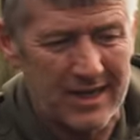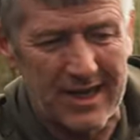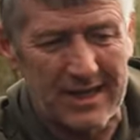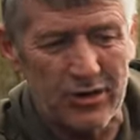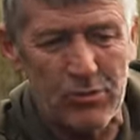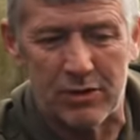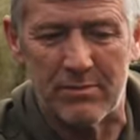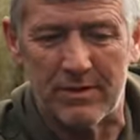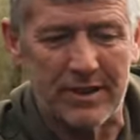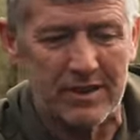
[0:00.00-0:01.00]
It's
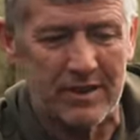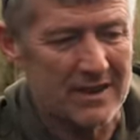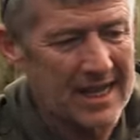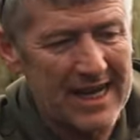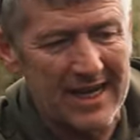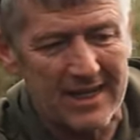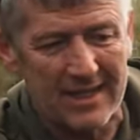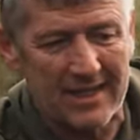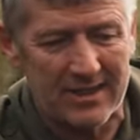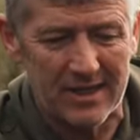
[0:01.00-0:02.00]
awesome. It doesn't kink.
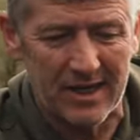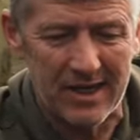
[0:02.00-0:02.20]
It's,